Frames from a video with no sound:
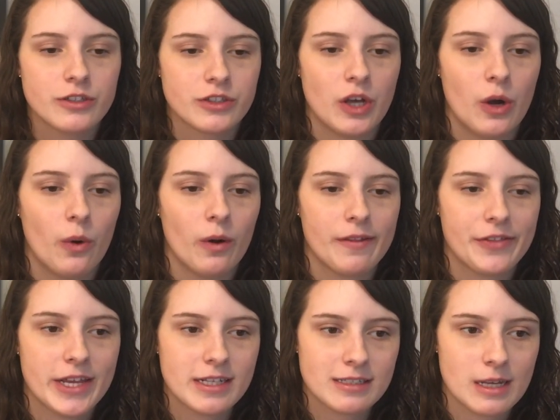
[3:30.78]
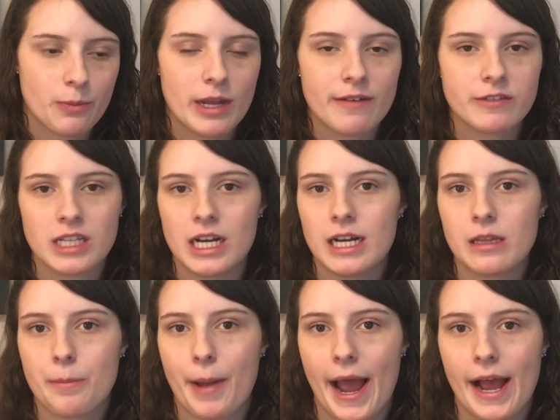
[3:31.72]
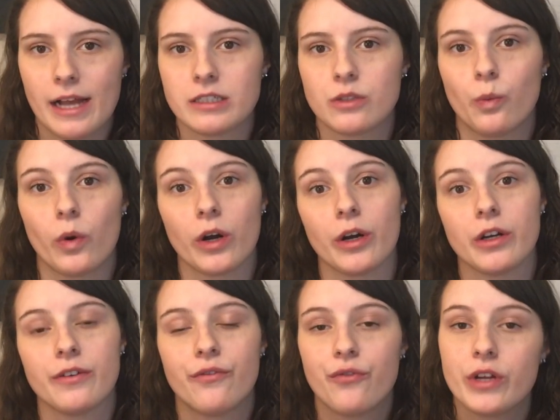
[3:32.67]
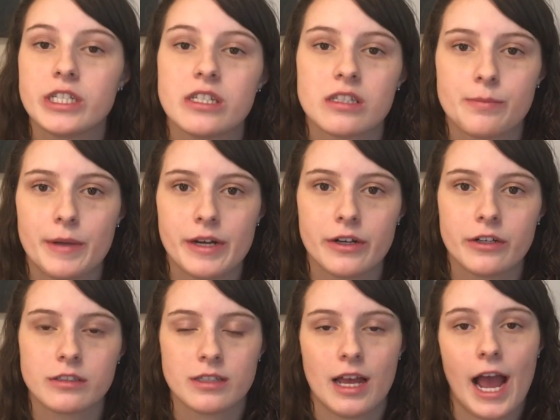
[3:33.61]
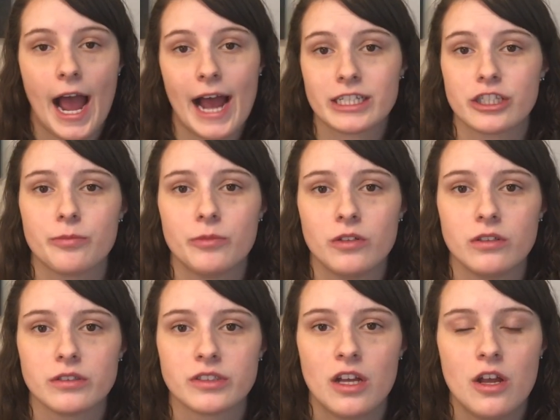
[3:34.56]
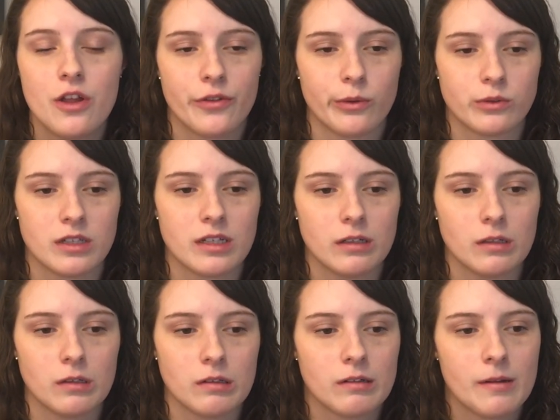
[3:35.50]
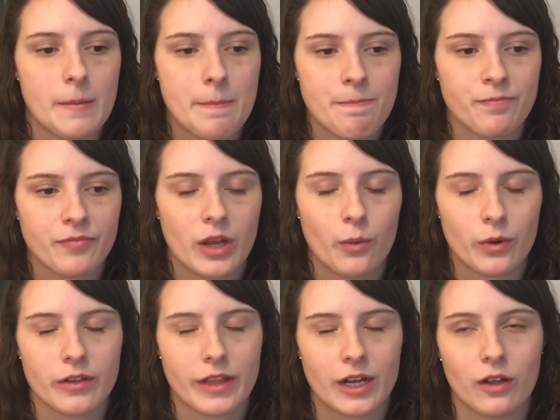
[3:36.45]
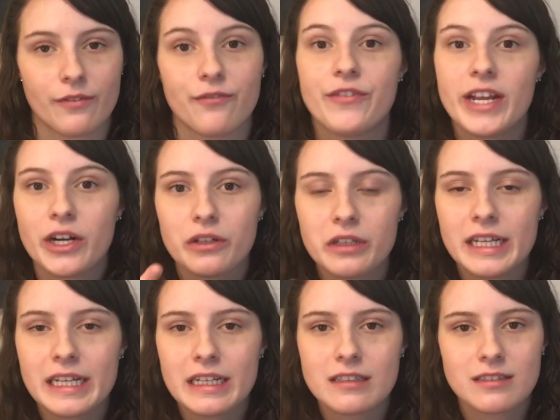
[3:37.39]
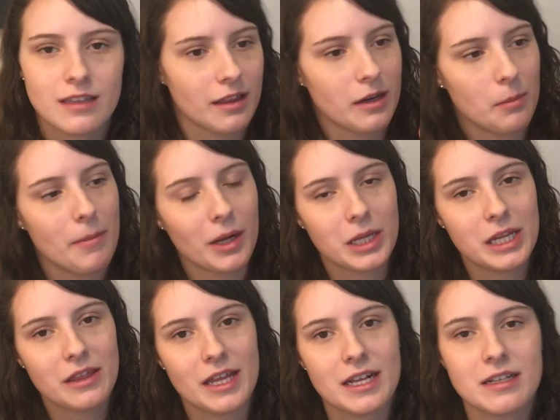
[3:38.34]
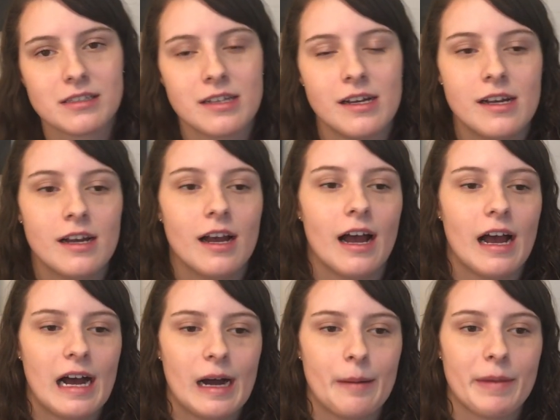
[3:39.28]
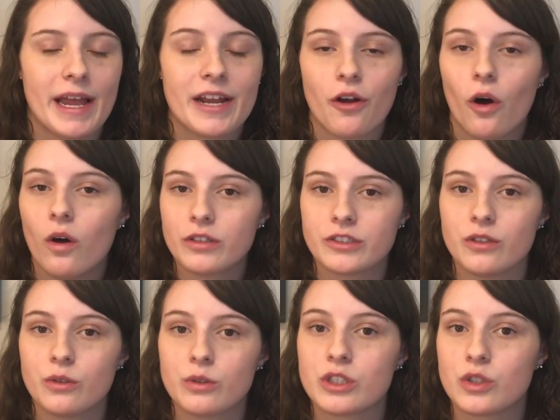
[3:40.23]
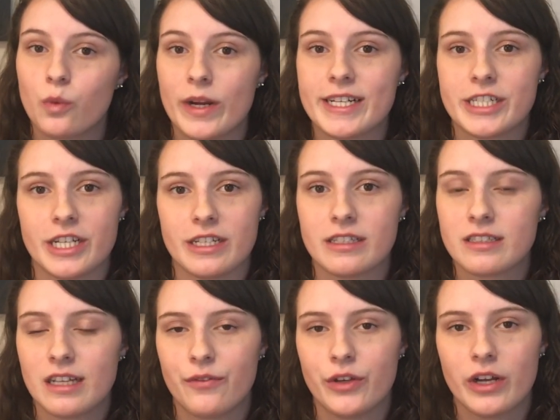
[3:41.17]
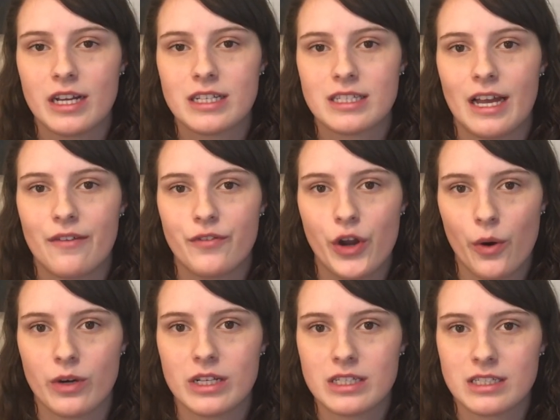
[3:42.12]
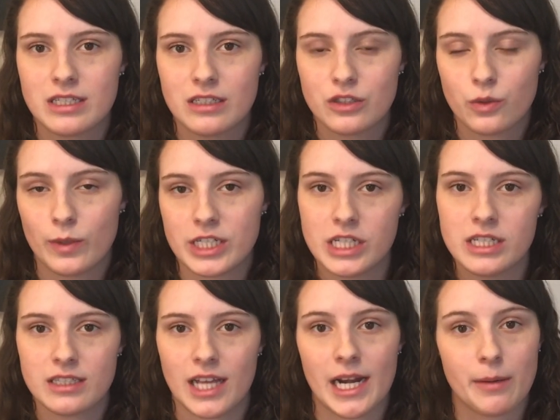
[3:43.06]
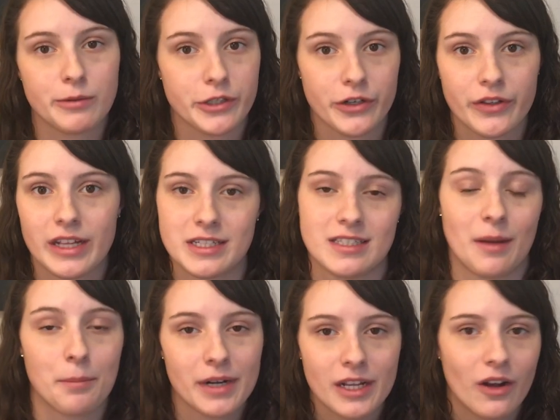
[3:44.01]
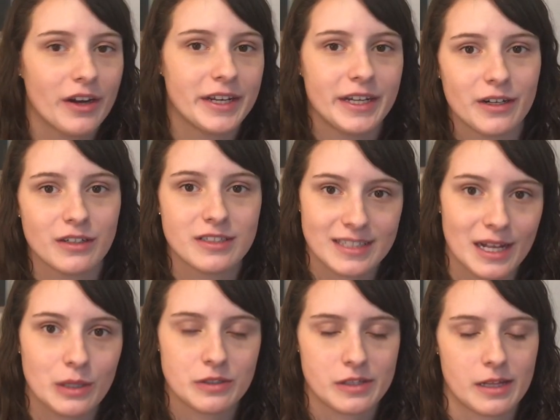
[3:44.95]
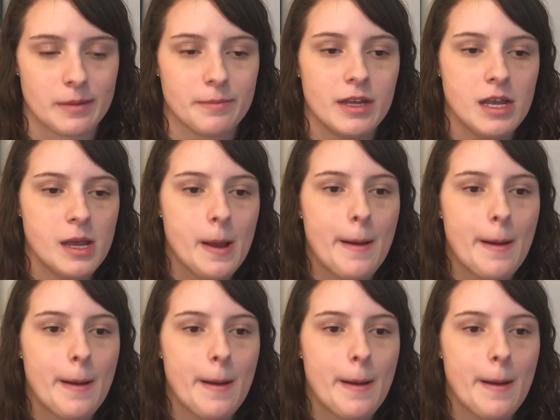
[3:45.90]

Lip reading: So things that we have seen in the past were fidget spinners, Hatchimals, those little, what are they called? Fingerlings, the little monkey things. And also squishies. If you guys have noticed squishies, and I'm sure that somebody on here sells them,